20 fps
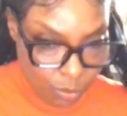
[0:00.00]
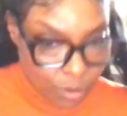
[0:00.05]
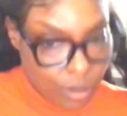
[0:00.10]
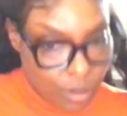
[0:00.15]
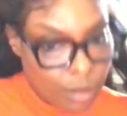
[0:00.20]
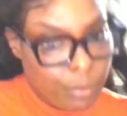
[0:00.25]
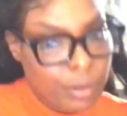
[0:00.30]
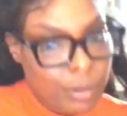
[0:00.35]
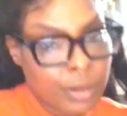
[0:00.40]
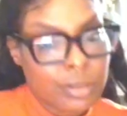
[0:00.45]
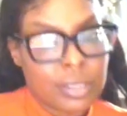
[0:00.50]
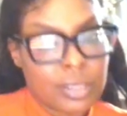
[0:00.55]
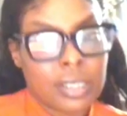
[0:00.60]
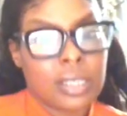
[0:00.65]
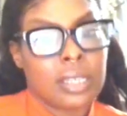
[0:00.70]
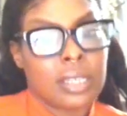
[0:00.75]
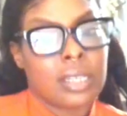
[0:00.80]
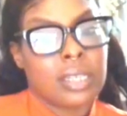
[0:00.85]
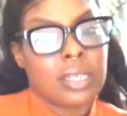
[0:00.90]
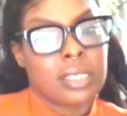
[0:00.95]
when a
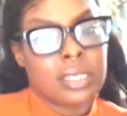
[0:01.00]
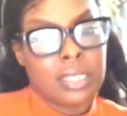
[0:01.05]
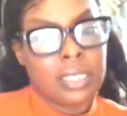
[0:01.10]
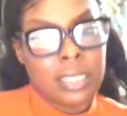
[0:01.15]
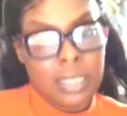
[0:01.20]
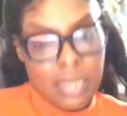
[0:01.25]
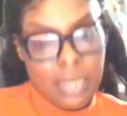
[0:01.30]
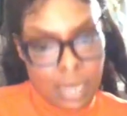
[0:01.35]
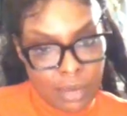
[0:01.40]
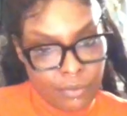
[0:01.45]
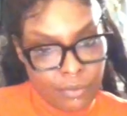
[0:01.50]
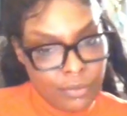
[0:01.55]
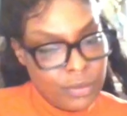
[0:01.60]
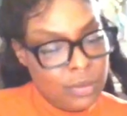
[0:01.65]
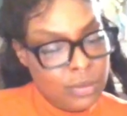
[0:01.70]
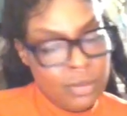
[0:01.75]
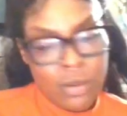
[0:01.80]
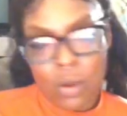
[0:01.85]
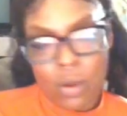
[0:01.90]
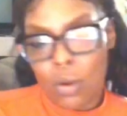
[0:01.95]
person has enough.
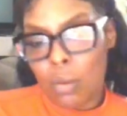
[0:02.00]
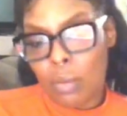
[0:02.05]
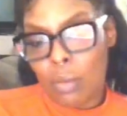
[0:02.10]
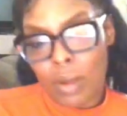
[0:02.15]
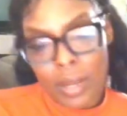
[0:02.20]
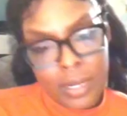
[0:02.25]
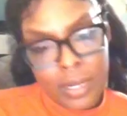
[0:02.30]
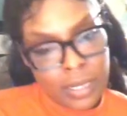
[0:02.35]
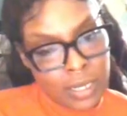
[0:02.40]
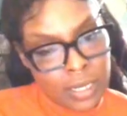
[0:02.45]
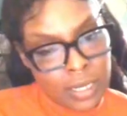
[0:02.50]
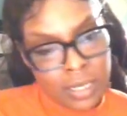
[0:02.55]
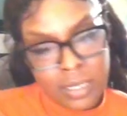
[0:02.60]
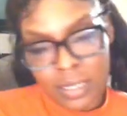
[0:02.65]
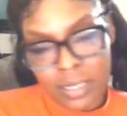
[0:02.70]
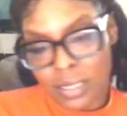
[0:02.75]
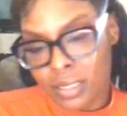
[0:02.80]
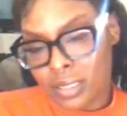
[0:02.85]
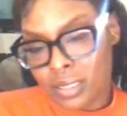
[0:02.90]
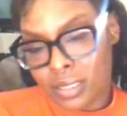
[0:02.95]
No one
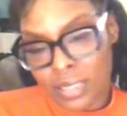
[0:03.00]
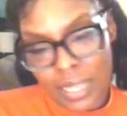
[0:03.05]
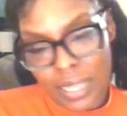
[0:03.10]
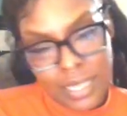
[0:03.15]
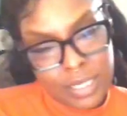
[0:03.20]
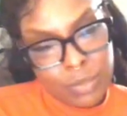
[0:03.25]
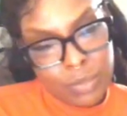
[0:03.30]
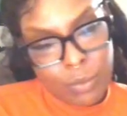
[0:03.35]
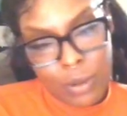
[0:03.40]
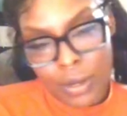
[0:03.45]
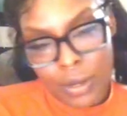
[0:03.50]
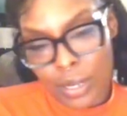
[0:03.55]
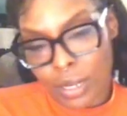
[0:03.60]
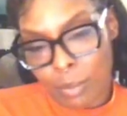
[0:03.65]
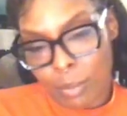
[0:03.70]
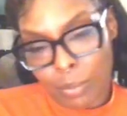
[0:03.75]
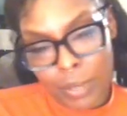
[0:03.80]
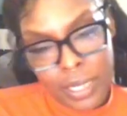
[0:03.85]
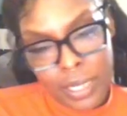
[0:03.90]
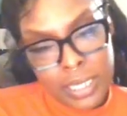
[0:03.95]
that's working
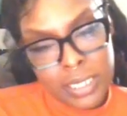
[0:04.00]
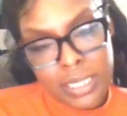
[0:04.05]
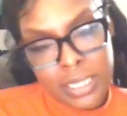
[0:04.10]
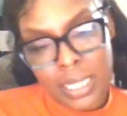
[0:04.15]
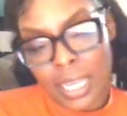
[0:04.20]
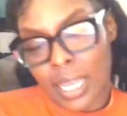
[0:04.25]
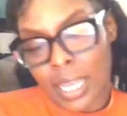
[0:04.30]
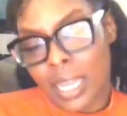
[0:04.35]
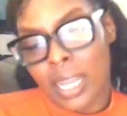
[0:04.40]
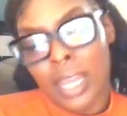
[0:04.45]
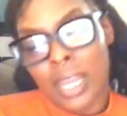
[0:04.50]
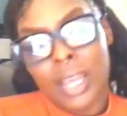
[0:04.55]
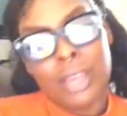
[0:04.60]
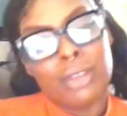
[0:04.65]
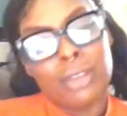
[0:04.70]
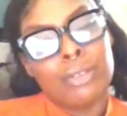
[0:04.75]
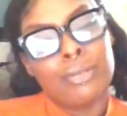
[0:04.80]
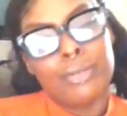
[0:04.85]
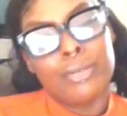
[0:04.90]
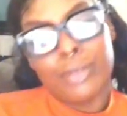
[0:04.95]
a place that
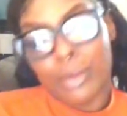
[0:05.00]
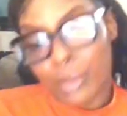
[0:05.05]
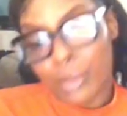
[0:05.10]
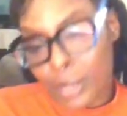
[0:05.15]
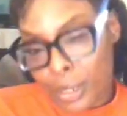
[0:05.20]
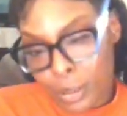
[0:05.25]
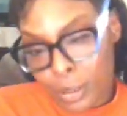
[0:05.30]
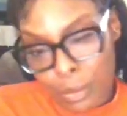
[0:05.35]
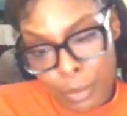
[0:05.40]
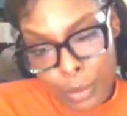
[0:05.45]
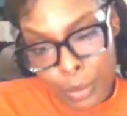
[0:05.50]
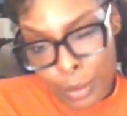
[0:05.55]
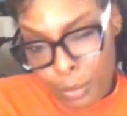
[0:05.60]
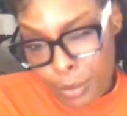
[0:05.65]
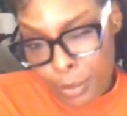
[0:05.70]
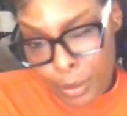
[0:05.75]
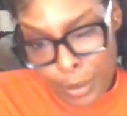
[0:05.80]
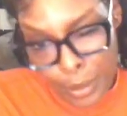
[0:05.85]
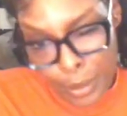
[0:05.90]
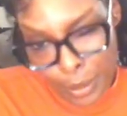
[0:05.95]
they don't want to
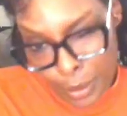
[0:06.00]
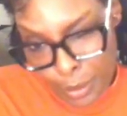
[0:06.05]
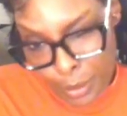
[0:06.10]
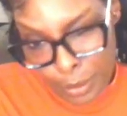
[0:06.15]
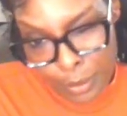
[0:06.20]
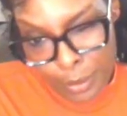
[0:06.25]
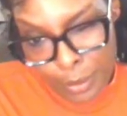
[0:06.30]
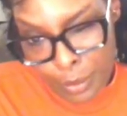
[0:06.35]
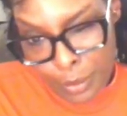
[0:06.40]
work at